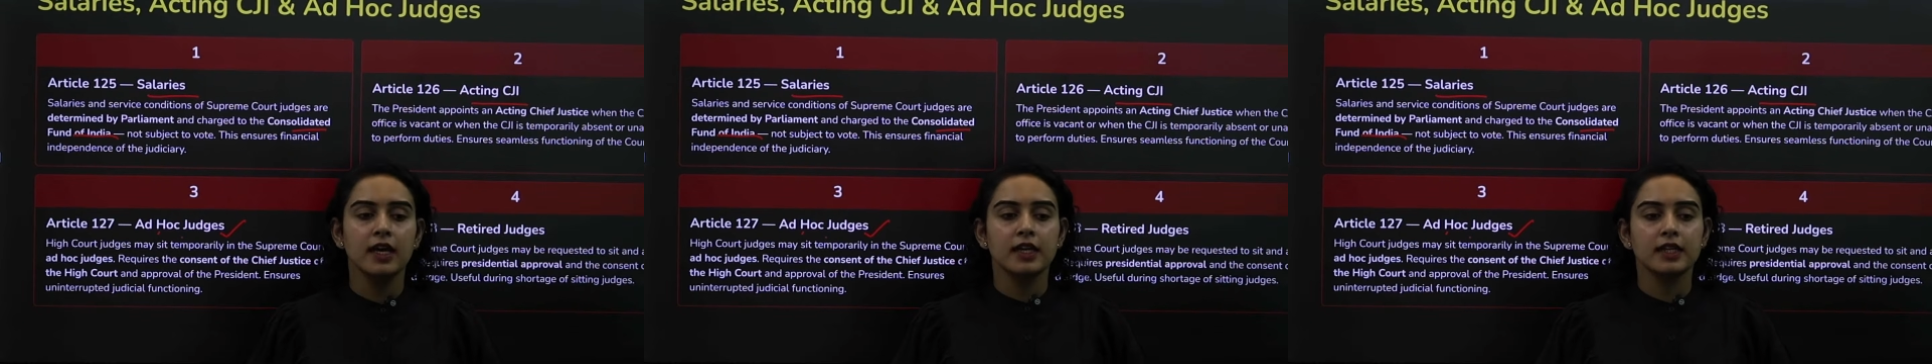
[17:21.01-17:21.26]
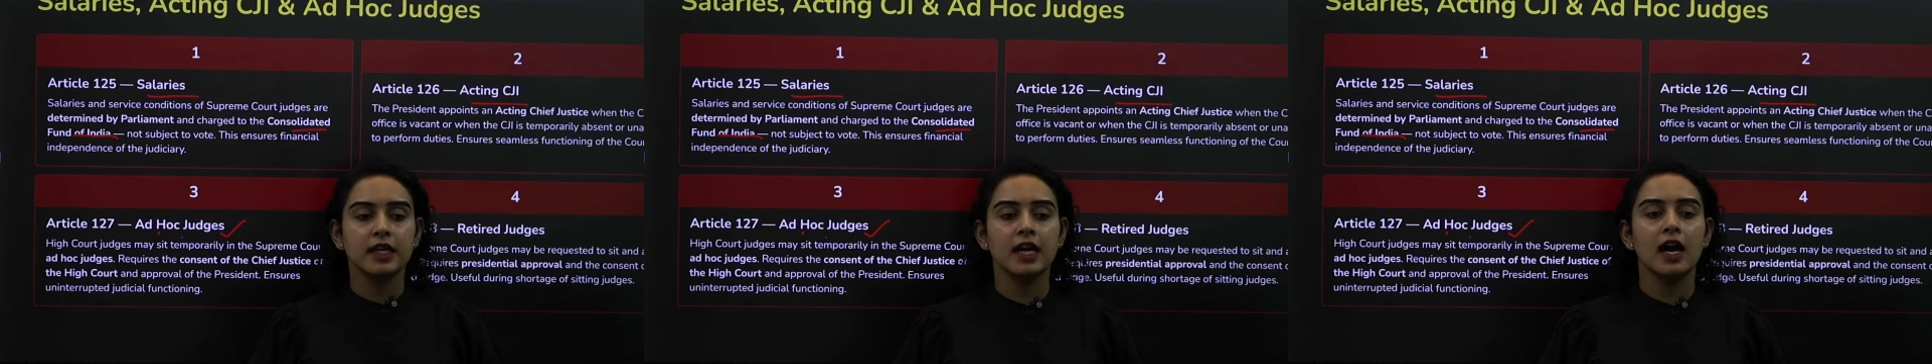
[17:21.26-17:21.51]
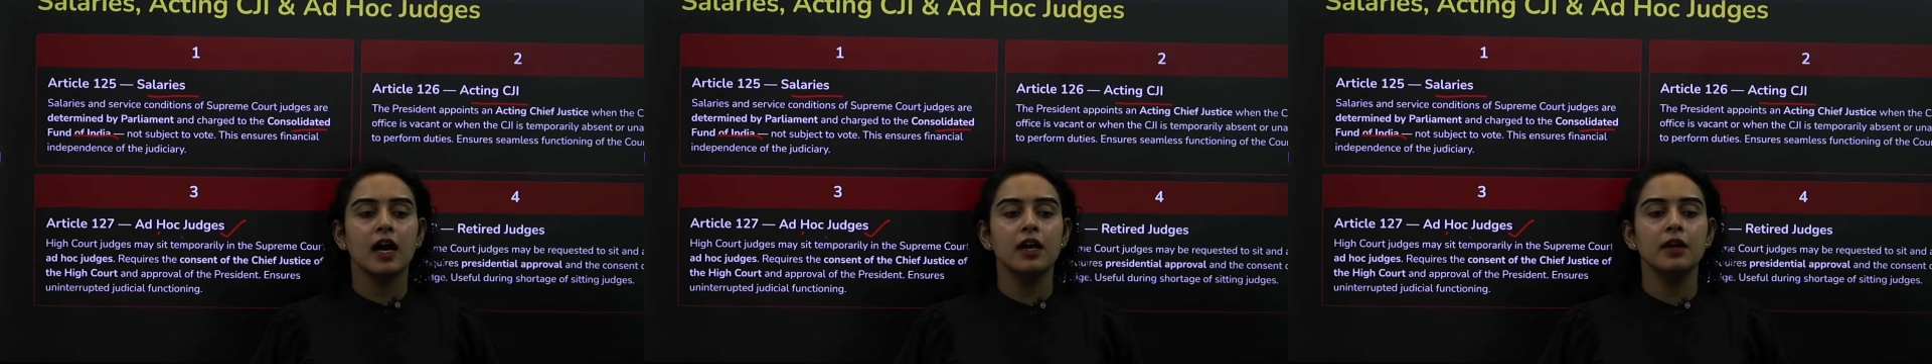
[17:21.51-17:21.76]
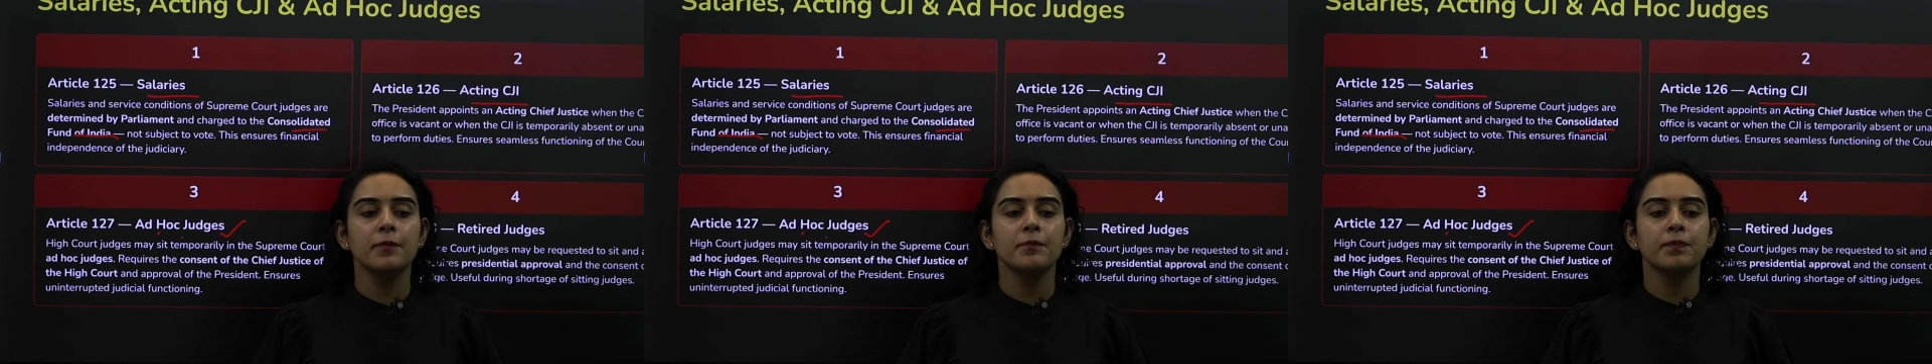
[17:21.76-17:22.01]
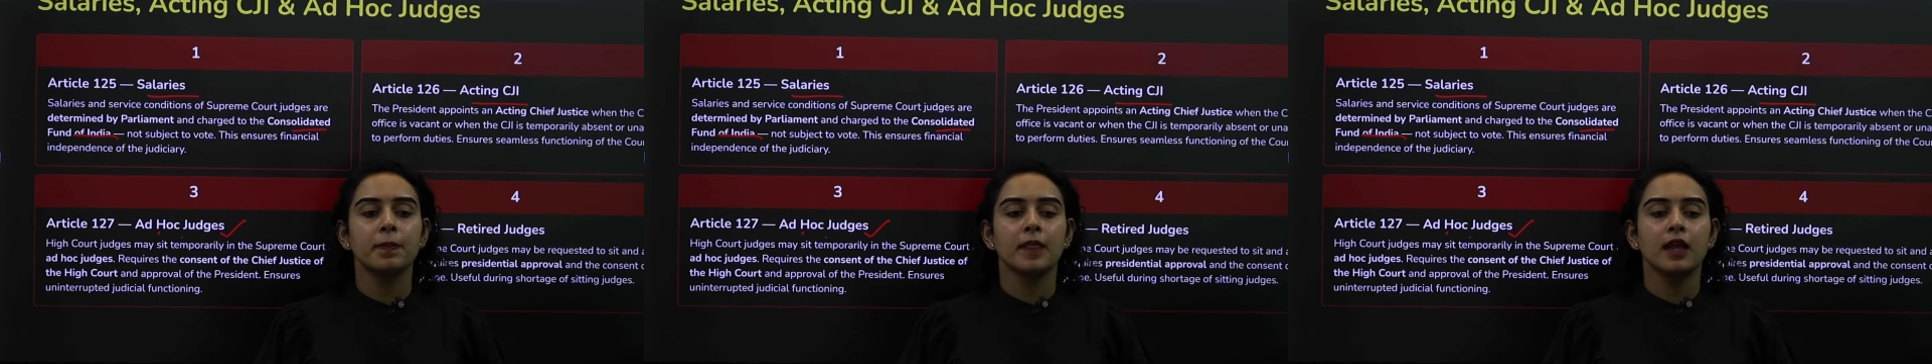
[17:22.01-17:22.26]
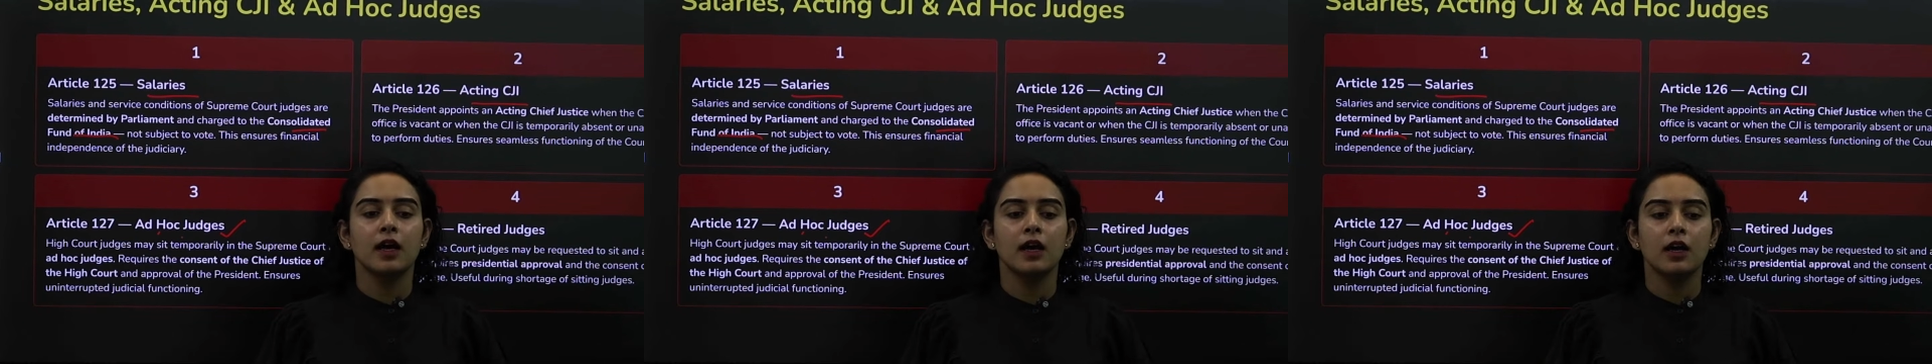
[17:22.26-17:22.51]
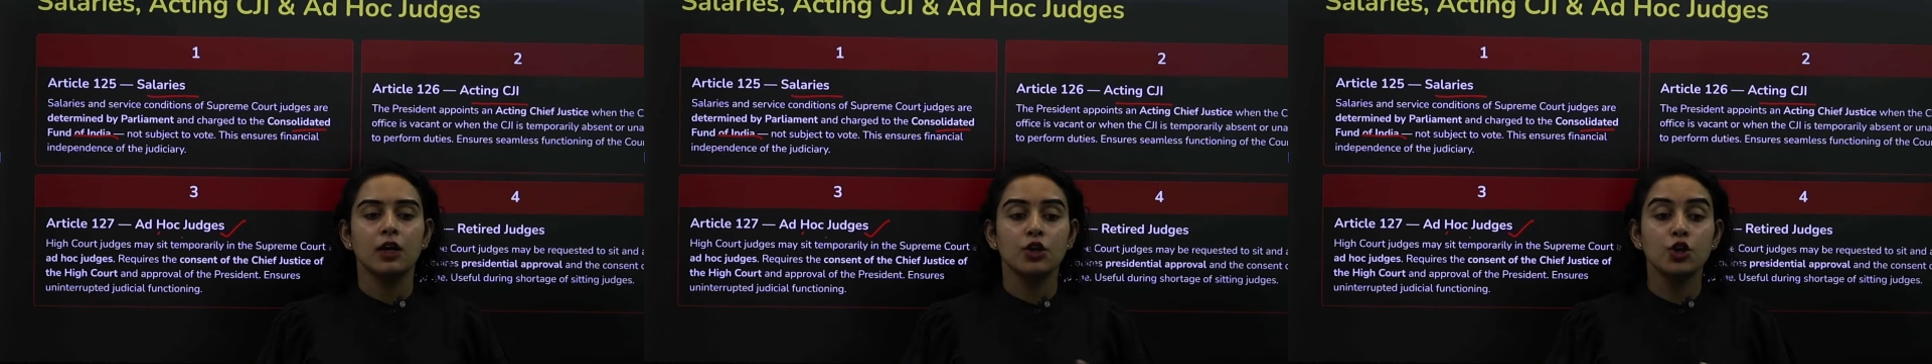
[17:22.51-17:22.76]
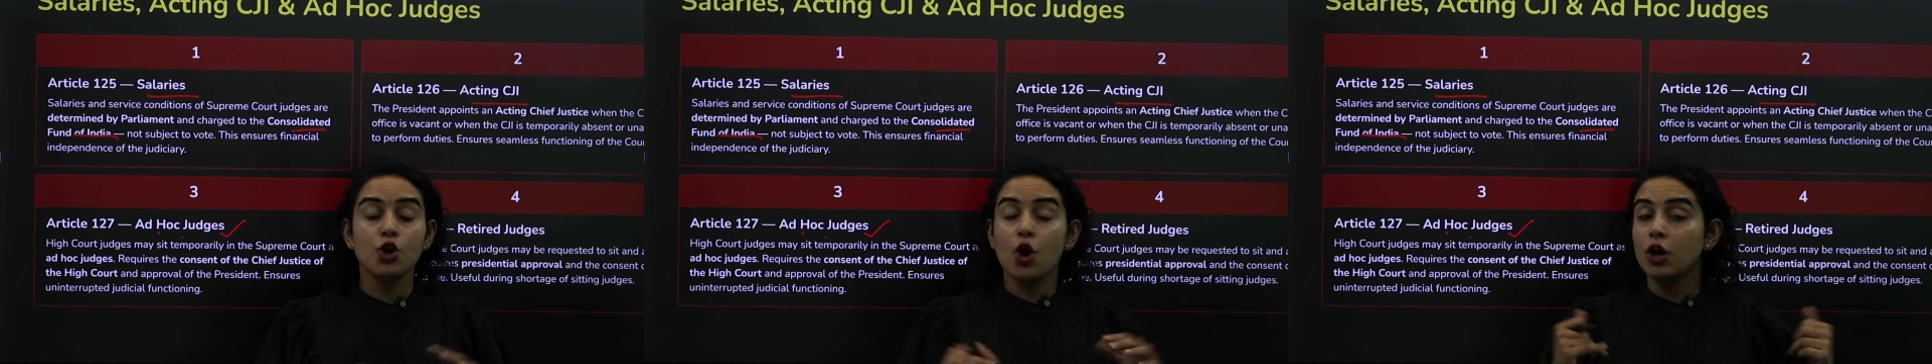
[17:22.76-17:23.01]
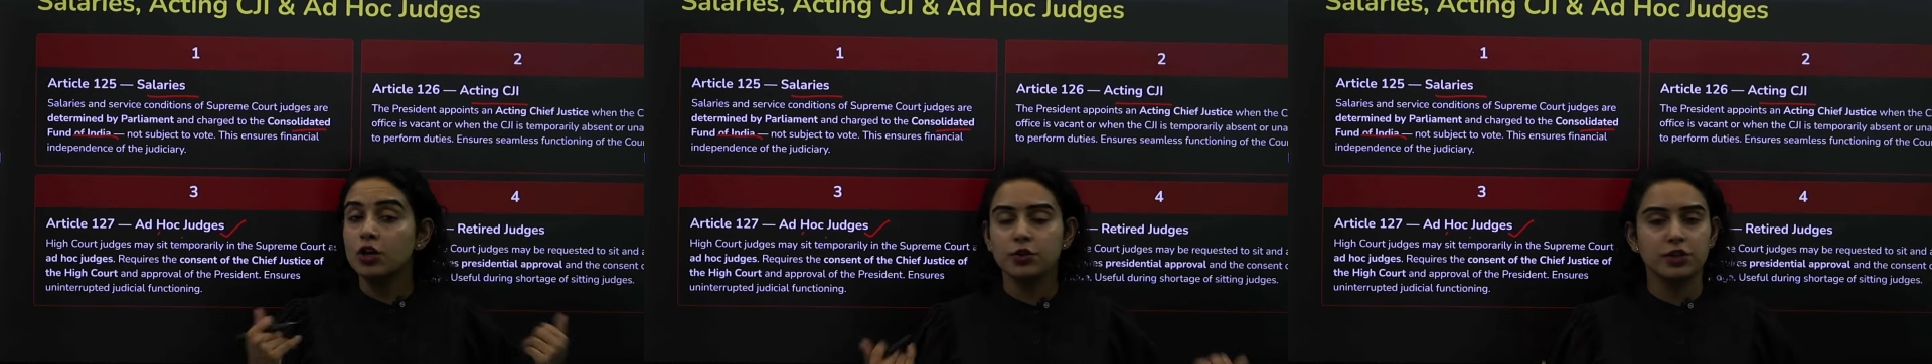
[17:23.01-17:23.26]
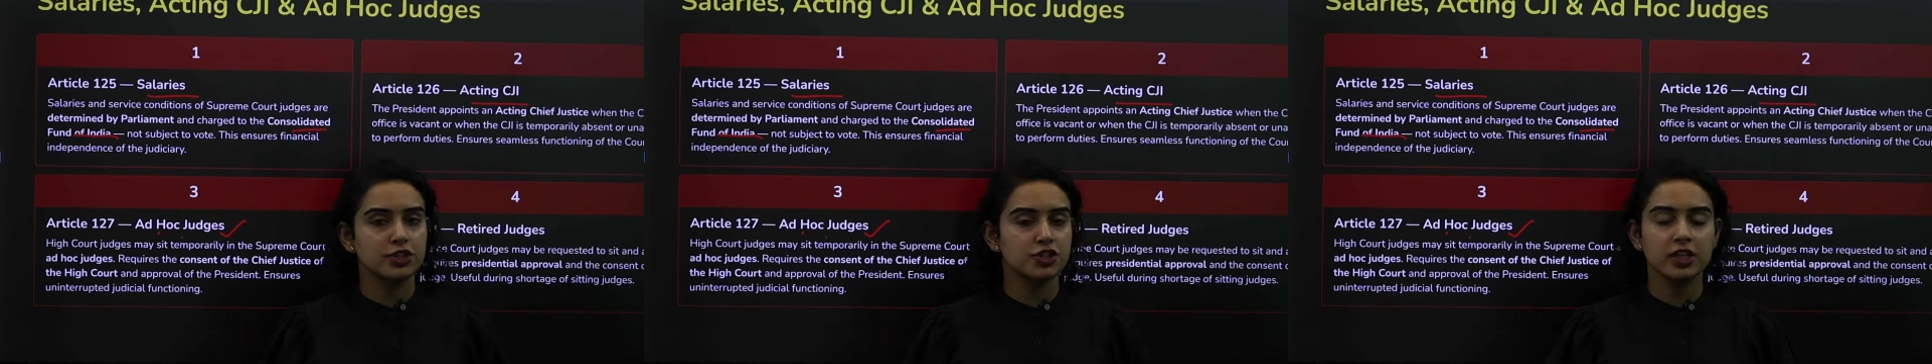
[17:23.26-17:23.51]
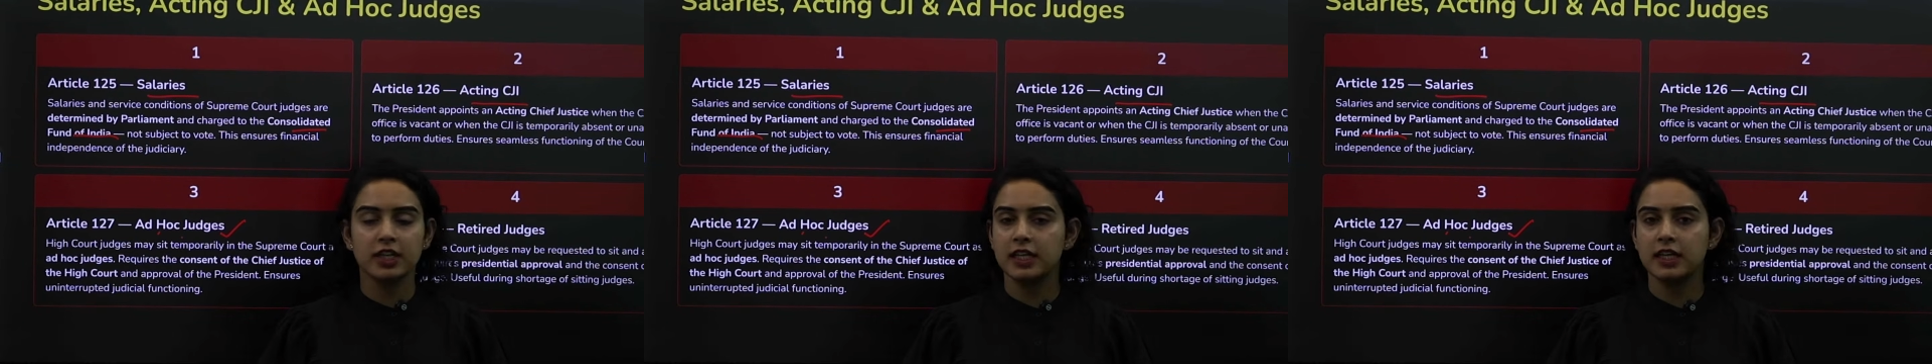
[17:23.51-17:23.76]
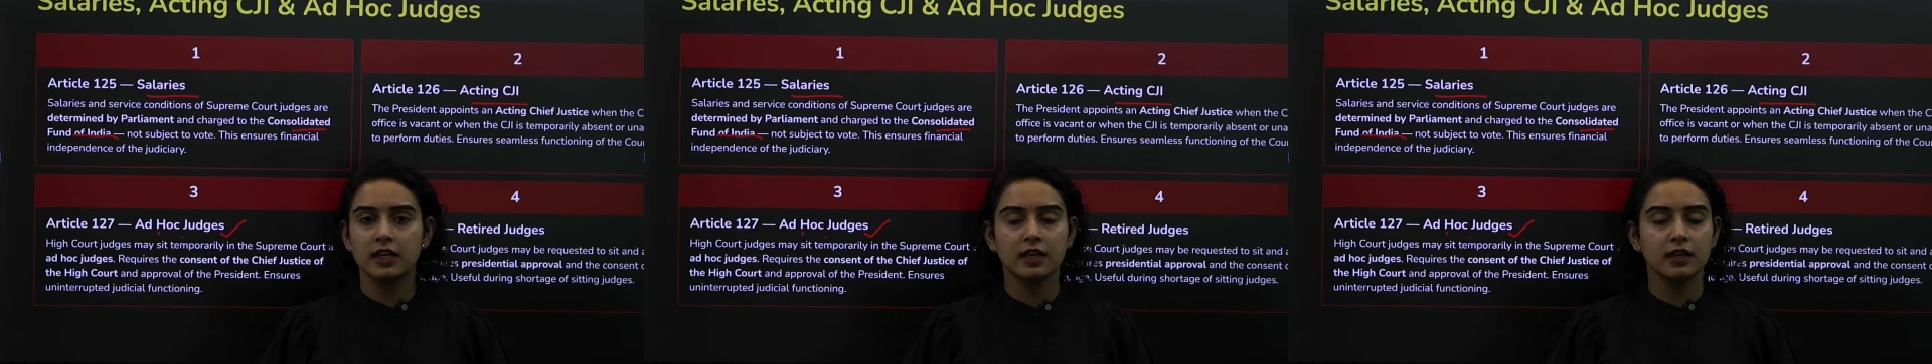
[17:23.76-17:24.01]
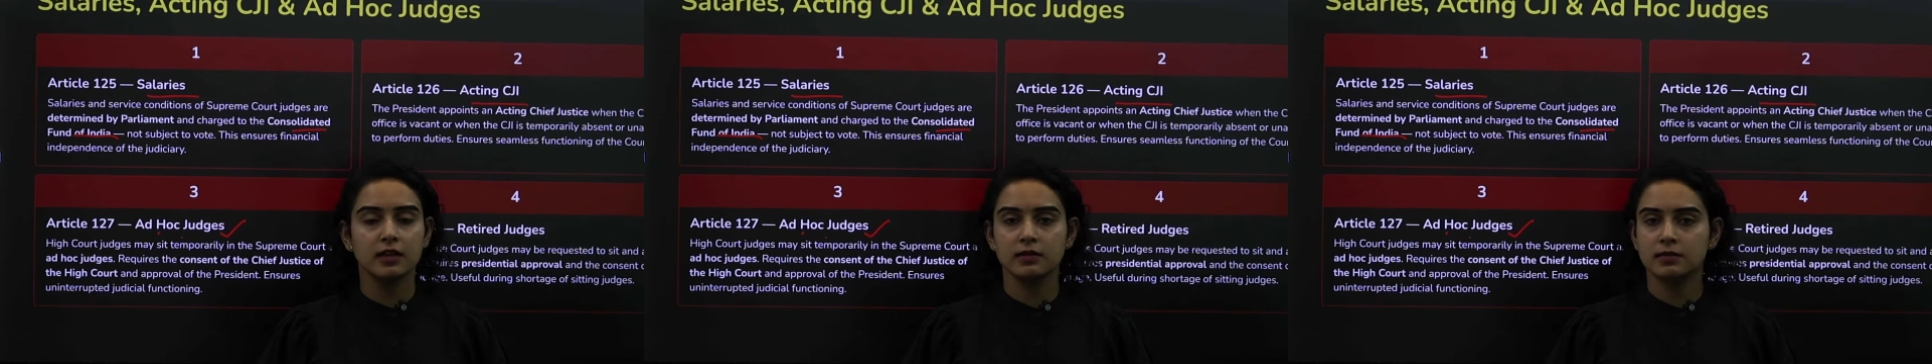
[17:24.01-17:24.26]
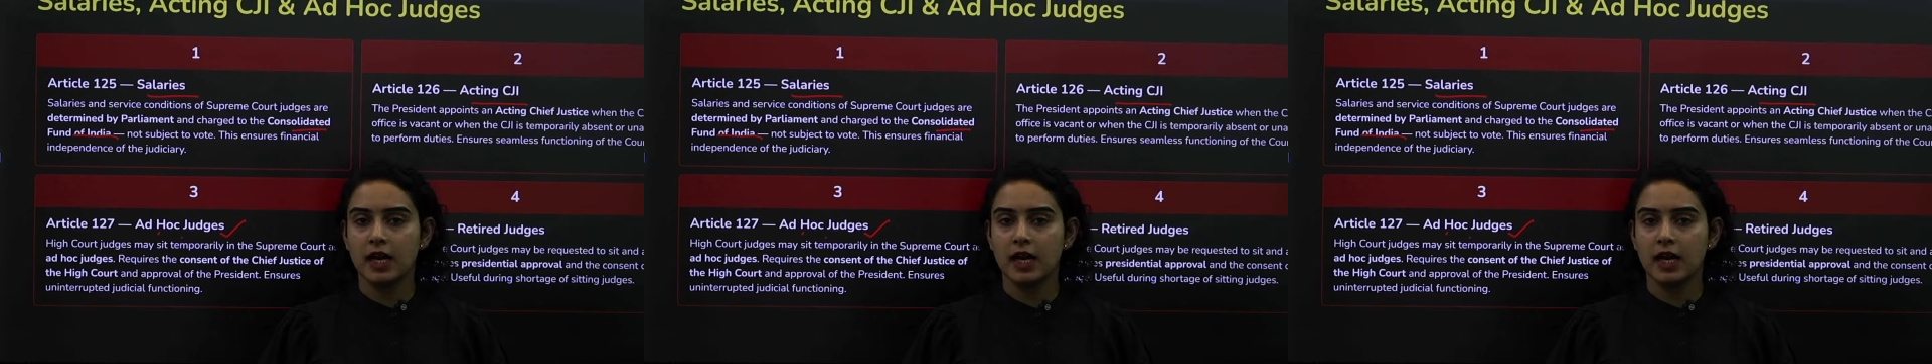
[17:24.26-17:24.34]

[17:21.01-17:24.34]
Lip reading: They are not originally a